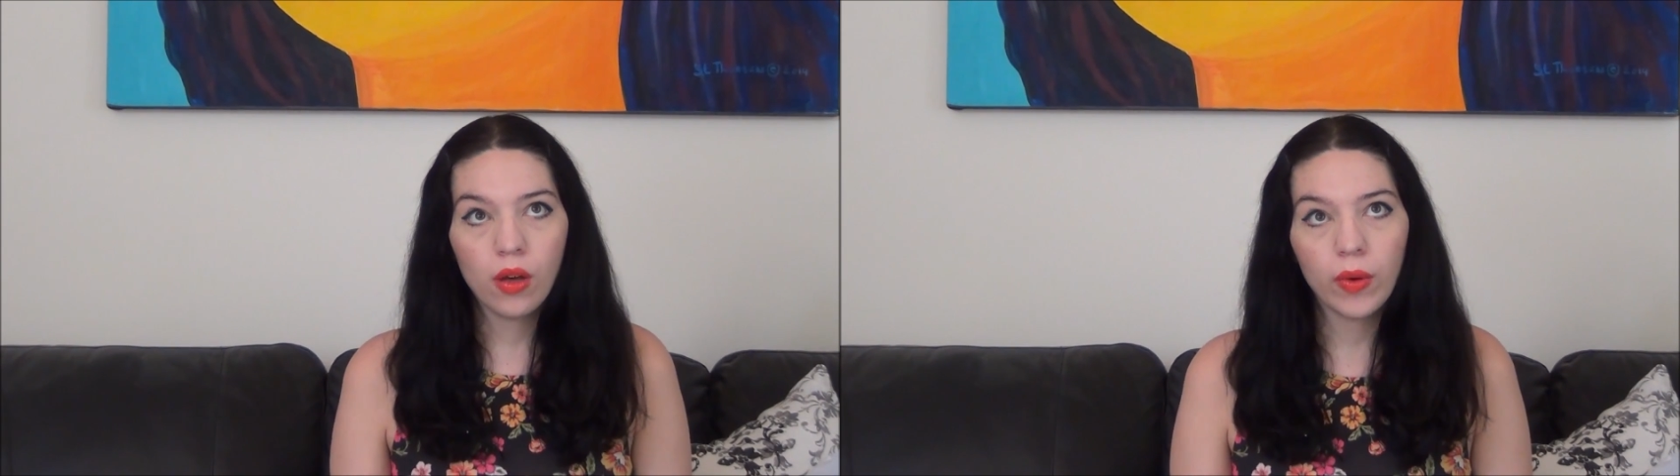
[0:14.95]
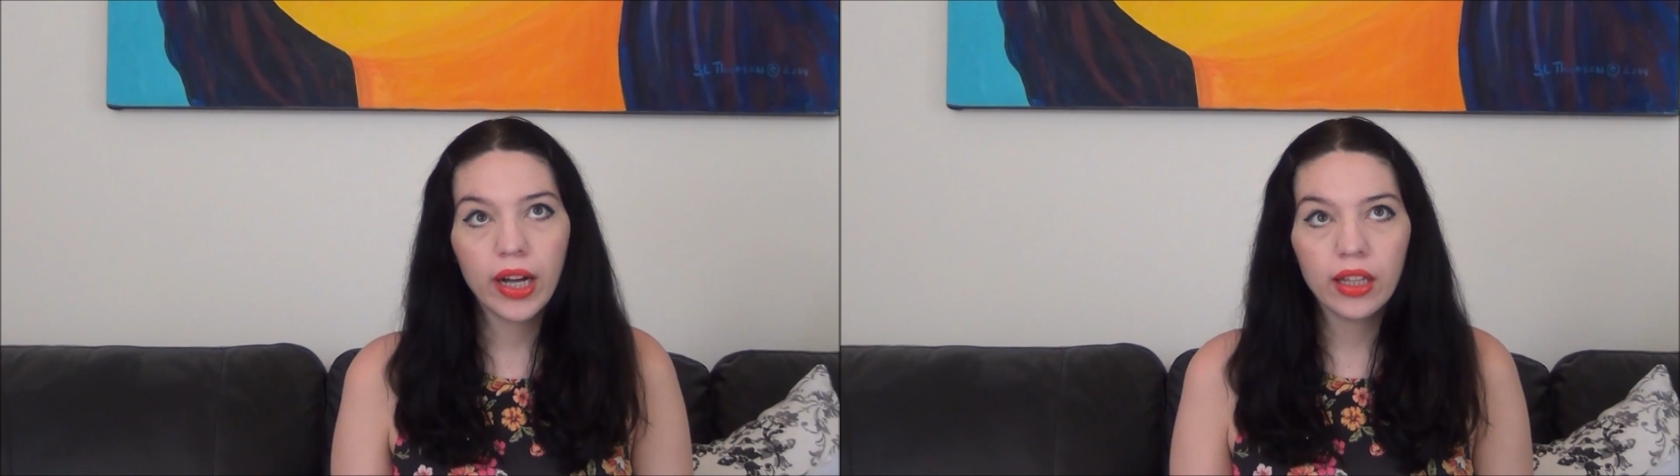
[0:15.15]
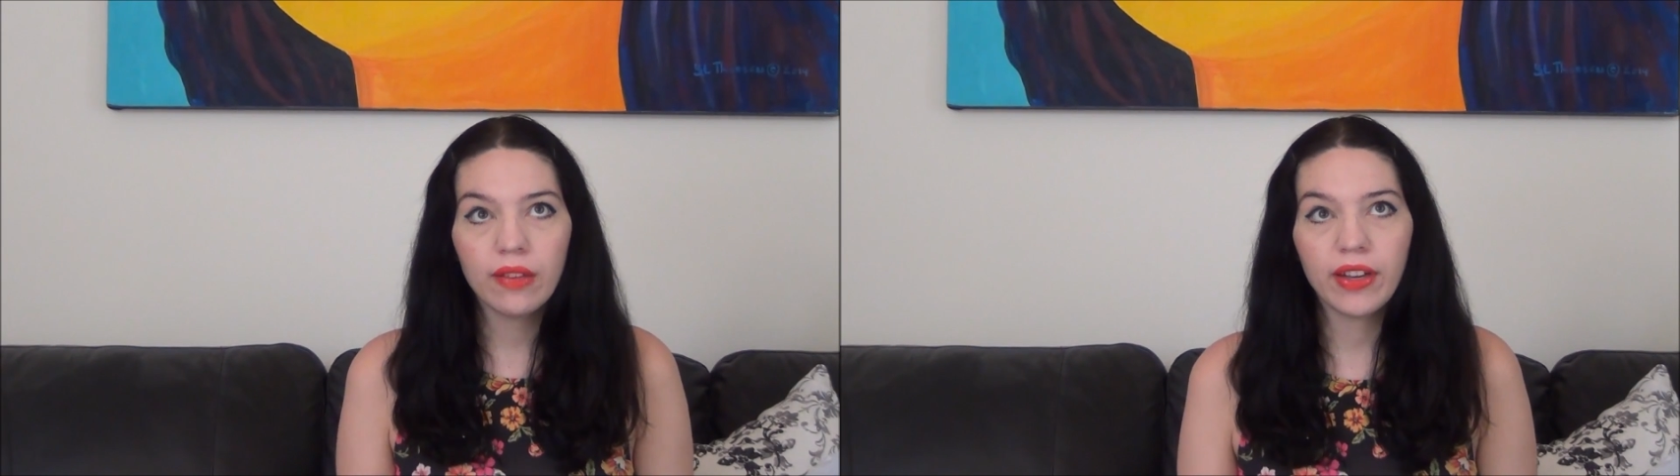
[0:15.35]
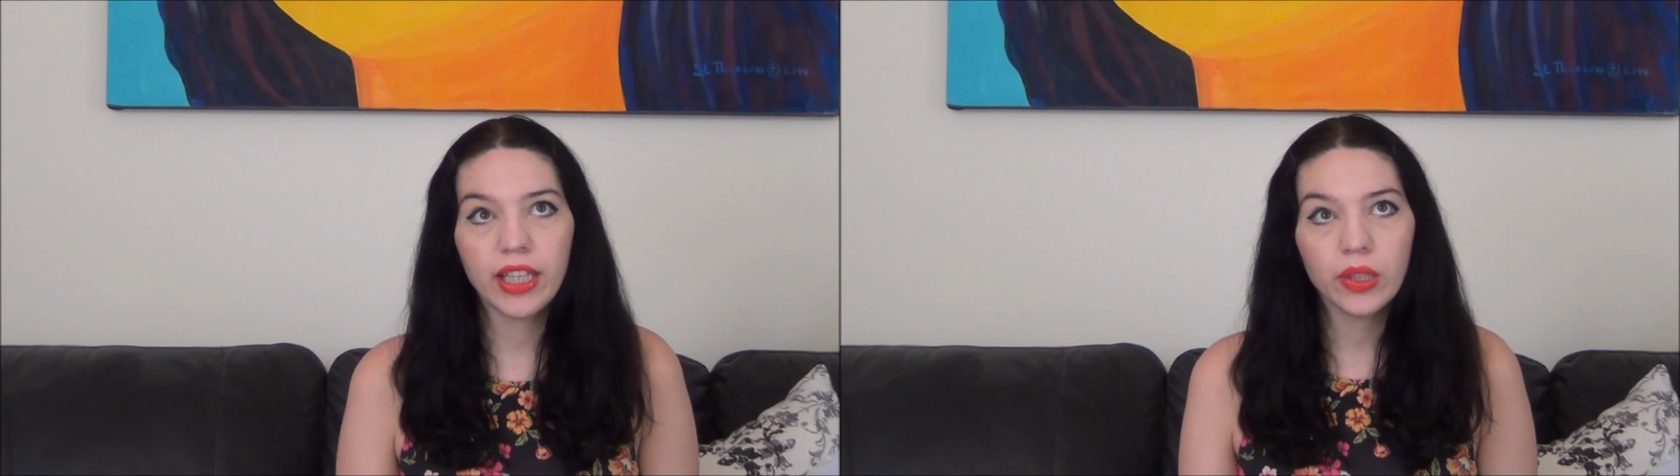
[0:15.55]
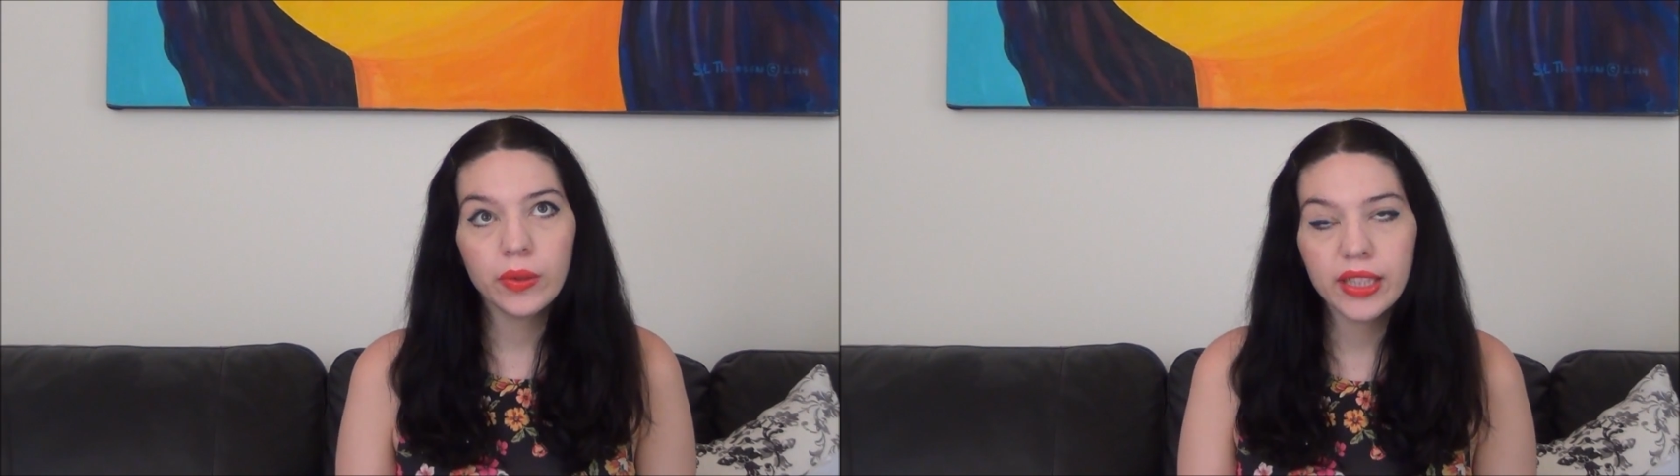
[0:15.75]
well, if
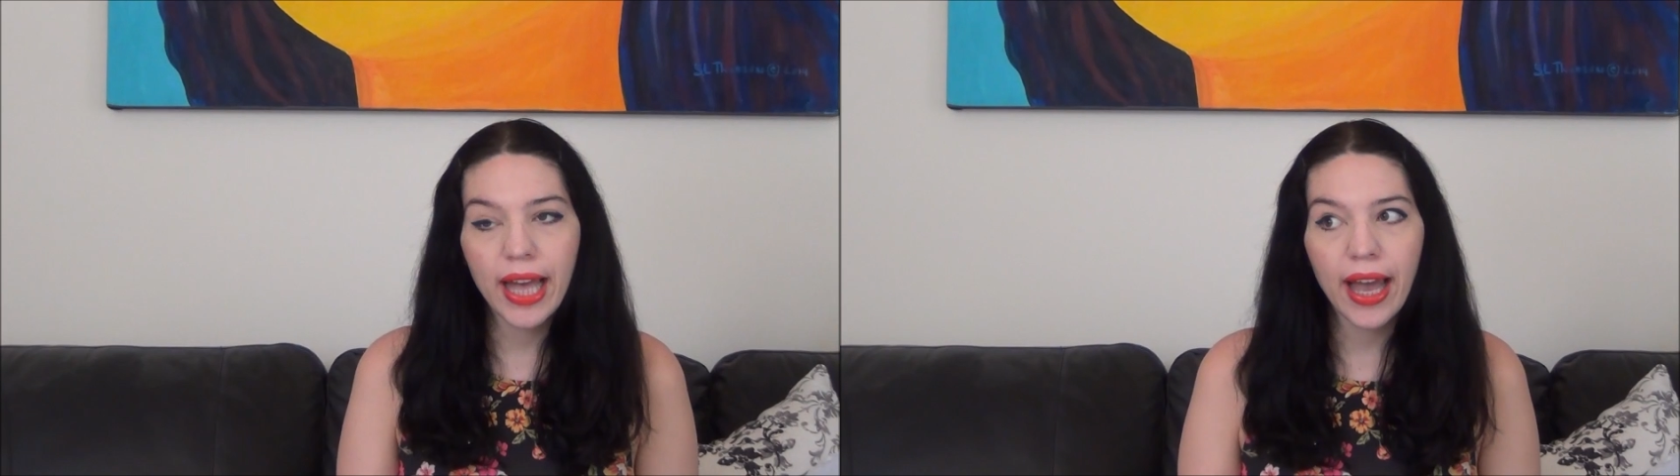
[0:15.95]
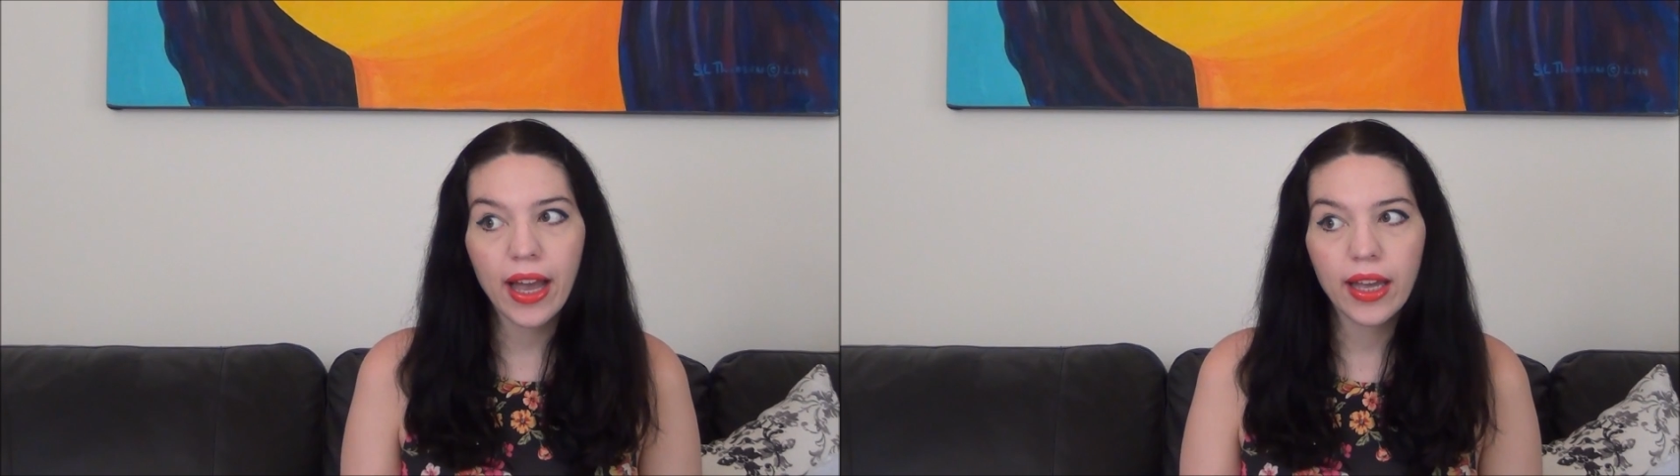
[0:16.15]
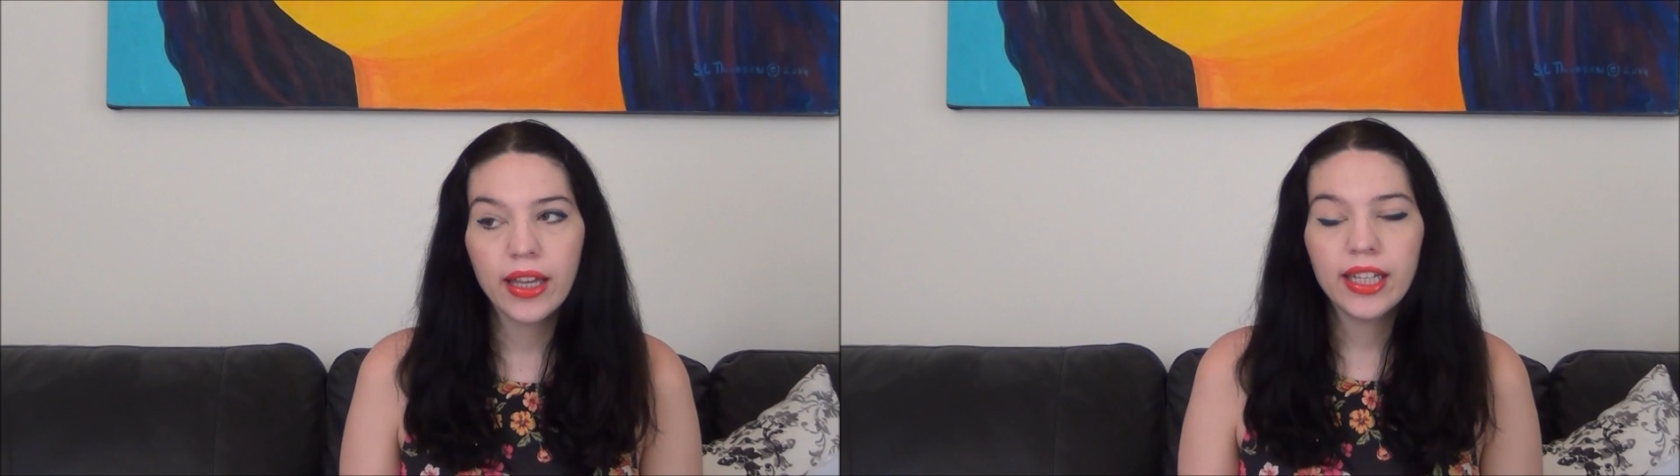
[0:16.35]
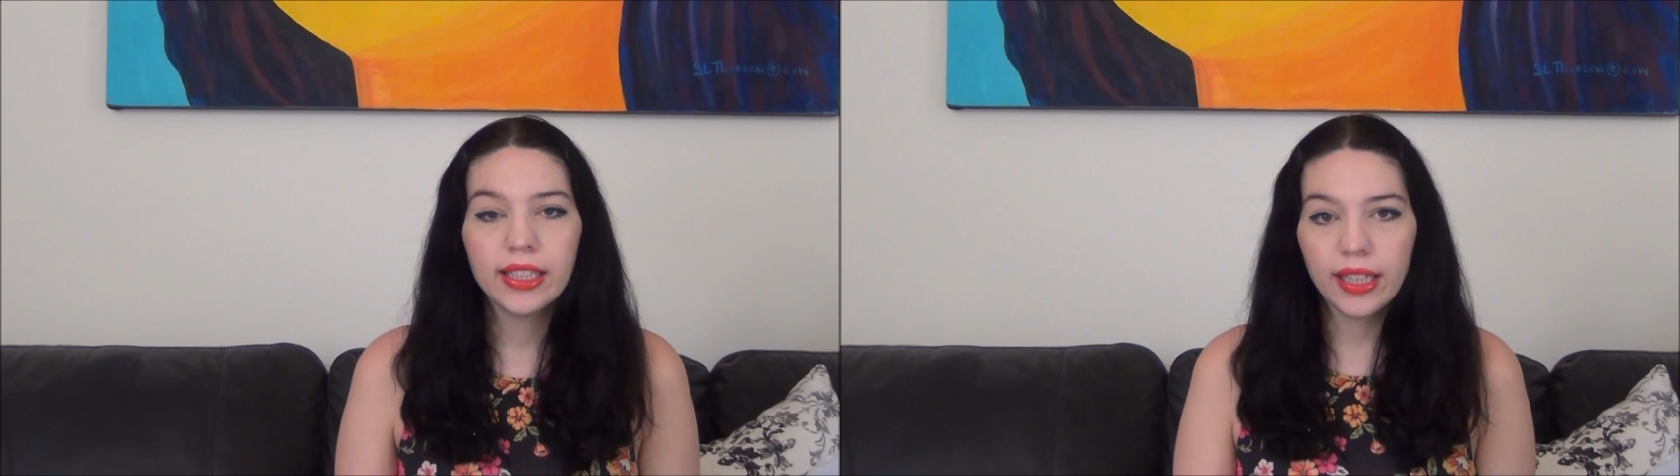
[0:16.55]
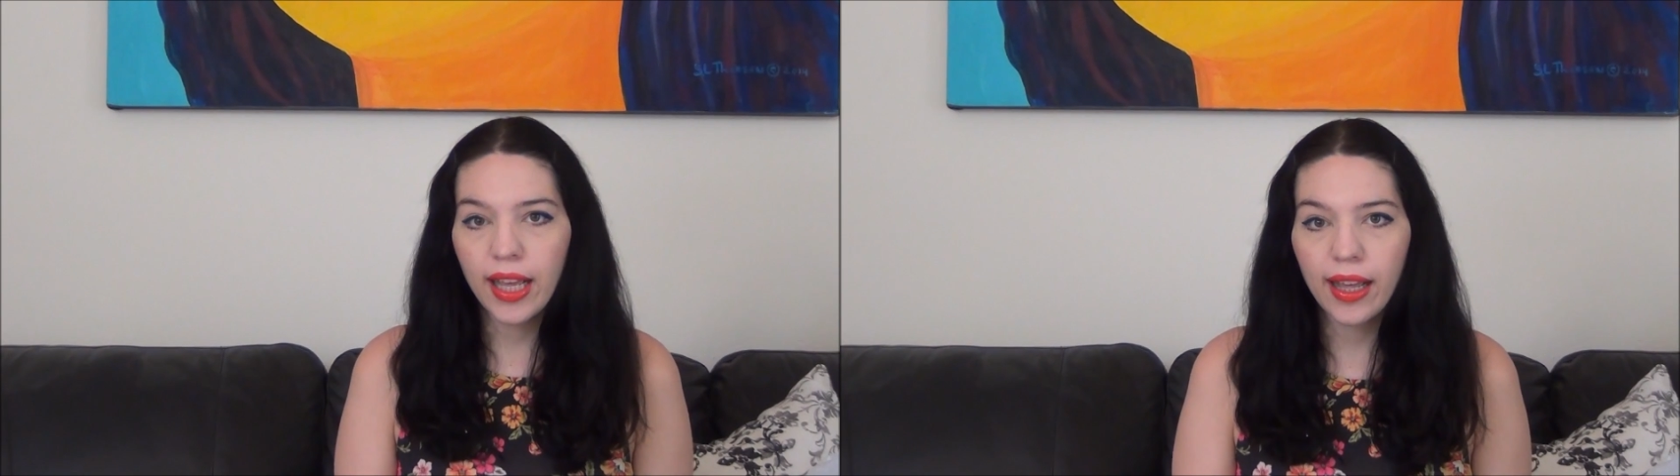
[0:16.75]
I use that
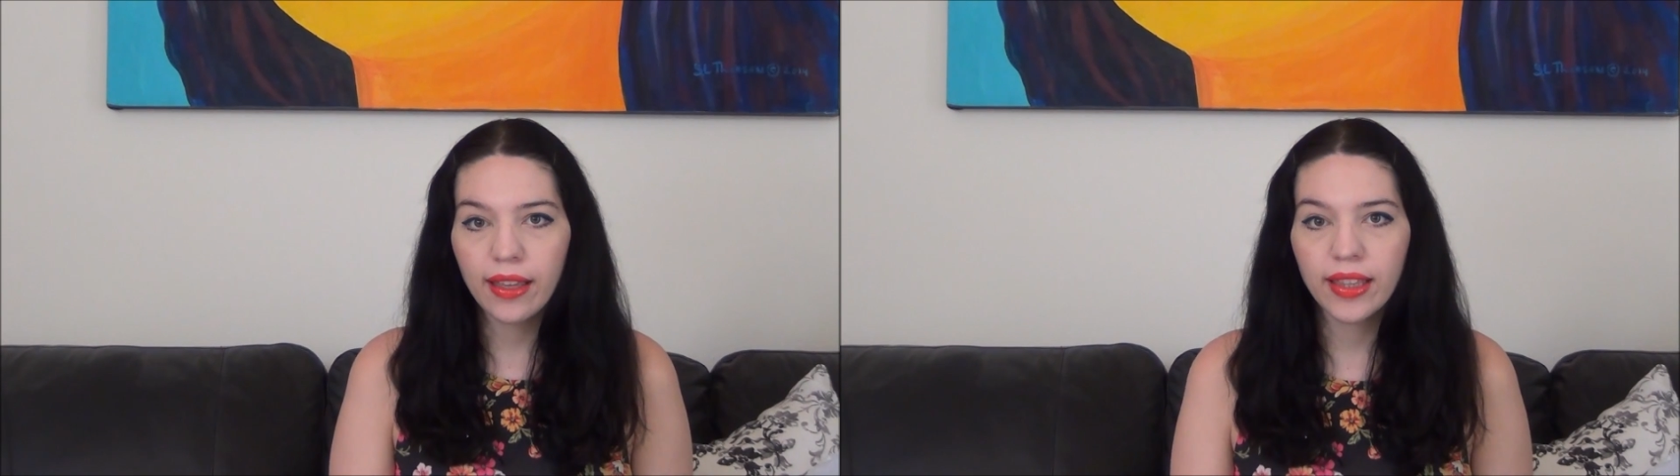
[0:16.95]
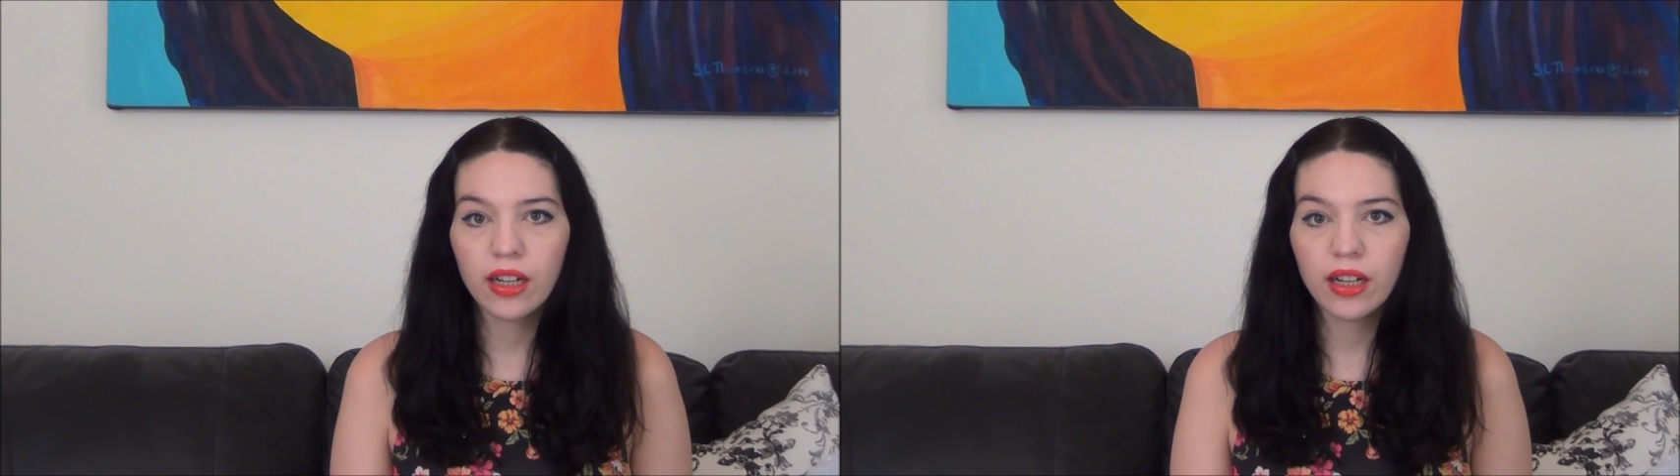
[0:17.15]
today,